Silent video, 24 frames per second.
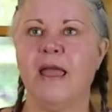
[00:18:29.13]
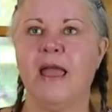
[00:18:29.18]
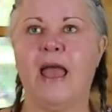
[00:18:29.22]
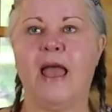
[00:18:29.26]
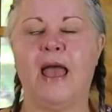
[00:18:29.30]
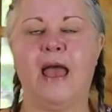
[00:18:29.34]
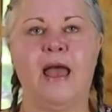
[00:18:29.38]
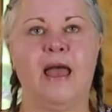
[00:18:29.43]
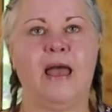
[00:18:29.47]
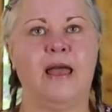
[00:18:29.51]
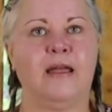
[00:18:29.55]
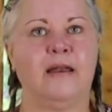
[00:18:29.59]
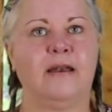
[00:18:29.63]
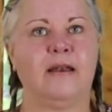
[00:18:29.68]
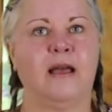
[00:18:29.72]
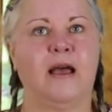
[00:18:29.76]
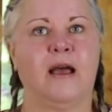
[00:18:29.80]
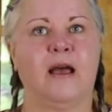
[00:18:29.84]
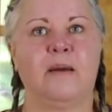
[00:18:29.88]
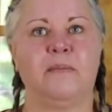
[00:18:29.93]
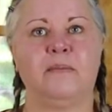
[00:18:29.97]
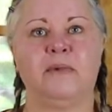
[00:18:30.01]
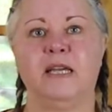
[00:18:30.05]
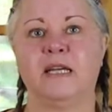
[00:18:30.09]

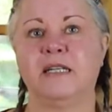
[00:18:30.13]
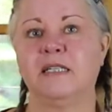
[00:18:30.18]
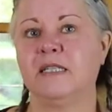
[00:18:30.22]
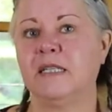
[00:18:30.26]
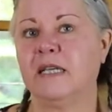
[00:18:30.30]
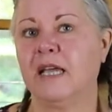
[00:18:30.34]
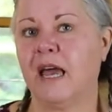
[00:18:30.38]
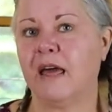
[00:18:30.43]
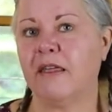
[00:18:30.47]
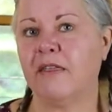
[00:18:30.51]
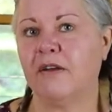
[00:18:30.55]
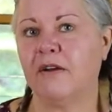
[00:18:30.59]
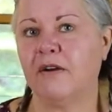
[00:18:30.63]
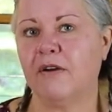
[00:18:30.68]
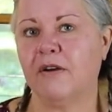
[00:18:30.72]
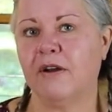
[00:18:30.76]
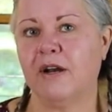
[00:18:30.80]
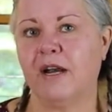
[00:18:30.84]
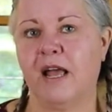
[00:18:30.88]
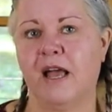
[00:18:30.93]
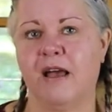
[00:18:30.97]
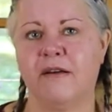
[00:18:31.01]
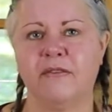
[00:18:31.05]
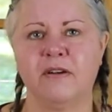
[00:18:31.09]
and get together
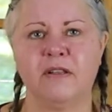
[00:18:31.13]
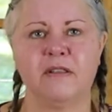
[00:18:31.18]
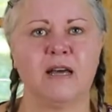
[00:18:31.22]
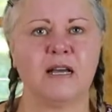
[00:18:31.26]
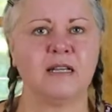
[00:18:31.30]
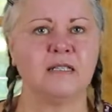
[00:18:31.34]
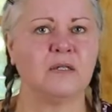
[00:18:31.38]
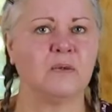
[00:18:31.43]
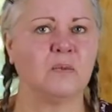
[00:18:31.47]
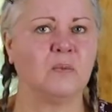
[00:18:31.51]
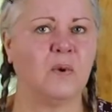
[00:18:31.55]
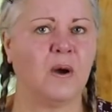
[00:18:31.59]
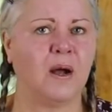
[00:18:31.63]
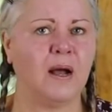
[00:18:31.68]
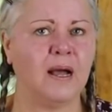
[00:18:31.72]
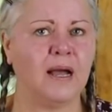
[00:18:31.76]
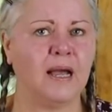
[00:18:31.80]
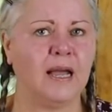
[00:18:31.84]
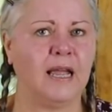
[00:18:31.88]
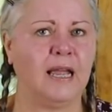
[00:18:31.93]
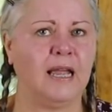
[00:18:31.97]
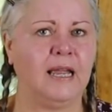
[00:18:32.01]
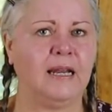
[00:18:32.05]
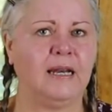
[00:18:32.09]
and have a glass of
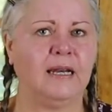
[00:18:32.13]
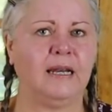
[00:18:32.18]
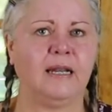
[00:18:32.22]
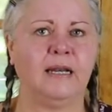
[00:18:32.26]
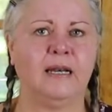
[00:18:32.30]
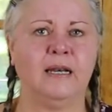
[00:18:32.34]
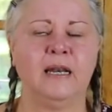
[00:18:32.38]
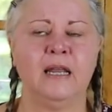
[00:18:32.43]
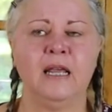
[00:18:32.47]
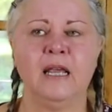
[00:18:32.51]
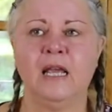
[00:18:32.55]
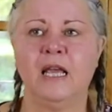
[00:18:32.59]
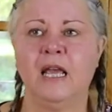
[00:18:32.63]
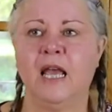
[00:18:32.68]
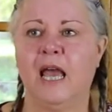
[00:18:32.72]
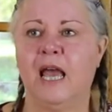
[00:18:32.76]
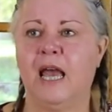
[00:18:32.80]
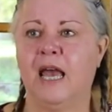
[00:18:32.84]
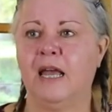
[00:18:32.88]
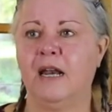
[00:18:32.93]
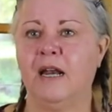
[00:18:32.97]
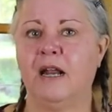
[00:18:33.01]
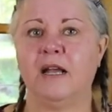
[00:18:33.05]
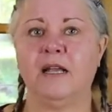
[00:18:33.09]
wine
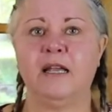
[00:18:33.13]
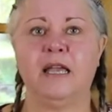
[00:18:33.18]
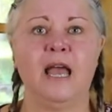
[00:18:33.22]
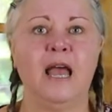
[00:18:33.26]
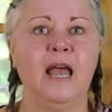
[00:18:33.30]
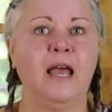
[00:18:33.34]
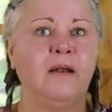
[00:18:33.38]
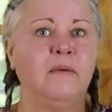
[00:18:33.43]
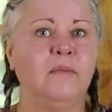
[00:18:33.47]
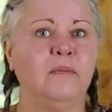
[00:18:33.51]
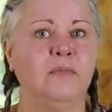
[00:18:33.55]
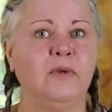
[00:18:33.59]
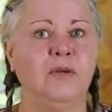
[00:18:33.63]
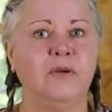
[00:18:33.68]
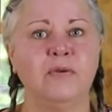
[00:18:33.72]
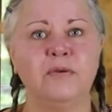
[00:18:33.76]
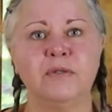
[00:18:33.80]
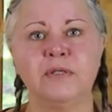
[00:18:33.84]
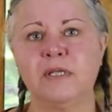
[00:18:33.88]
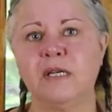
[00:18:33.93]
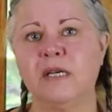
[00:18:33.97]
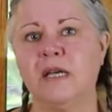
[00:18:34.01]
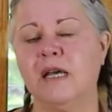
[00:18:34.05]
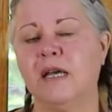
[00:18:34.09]
and again,
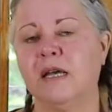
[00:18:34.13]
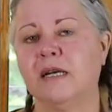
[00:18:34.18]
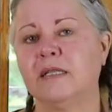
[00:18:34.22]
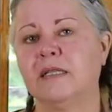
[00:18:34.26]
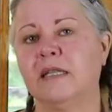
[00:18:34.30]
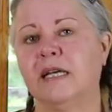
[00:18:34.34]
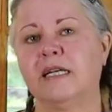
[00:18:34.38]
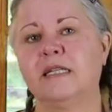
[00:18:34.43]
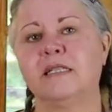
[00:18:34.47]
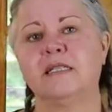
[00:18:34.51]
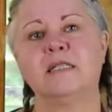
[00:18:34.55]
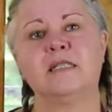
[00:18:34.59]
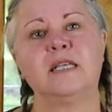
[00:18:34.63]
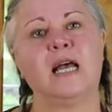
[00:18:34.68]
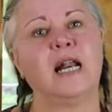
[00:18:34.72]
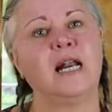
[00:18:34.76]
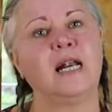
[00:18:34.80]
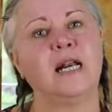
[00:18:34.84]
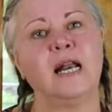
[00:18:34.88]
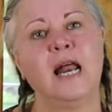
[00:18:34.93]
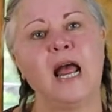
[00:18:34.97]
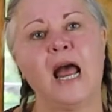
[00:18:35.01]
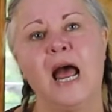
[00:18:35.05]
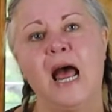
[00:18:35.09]
music. Like, set
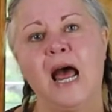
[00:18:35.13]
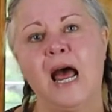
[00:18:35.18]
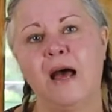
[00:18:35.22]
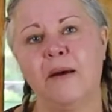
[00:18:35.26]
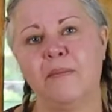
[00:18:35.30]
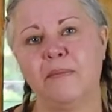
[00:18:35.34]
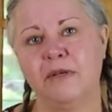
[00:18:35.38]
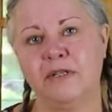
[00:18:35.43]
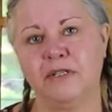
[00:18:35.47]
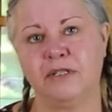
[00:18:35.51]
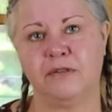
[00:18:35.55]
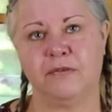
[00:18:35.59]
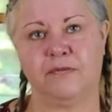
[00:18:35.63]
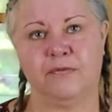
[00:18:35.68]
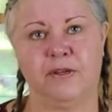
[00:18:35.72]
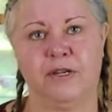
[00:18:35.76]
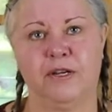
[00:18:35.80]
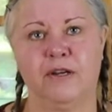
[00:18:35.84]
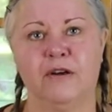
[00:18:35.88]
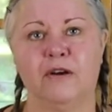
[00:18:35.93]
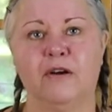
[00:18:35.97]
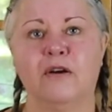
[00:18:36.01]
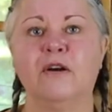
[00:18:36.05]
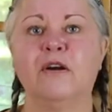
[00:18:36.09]
an
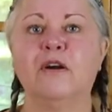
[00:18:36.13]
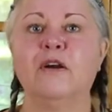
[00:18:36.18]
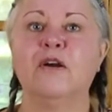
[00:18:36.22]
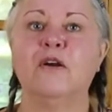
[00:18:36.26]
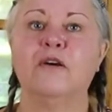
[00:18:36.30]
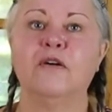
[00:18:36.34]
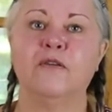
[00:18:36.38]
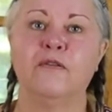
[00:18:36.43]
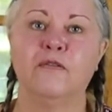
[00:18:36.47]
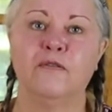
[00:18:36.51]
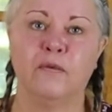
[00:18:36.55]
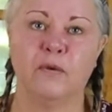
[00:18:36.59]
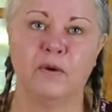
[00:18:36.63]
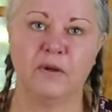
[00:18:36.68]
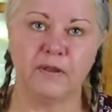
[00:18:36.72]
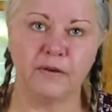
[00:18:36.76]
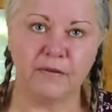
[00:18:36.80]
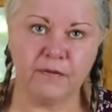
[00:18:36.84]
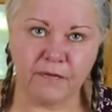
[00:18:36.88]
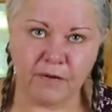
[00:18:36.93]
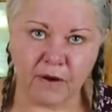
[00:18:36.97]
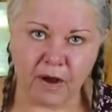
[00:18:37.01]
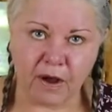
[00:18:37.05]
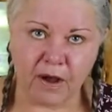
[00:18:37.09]
atmosphere for
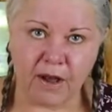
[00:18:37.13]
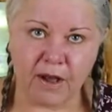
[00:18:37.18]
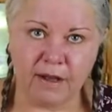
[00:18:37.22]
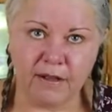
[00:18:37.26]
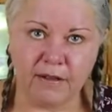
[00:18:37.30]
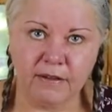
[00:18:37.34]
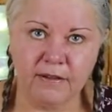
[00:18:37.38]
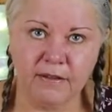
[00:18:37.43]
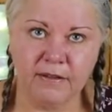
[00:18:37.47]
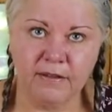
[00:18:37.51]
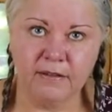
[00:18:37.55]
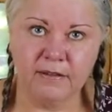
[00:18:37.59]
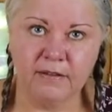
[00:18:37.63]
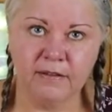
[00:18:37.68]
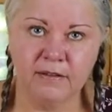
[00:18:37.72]
the fall,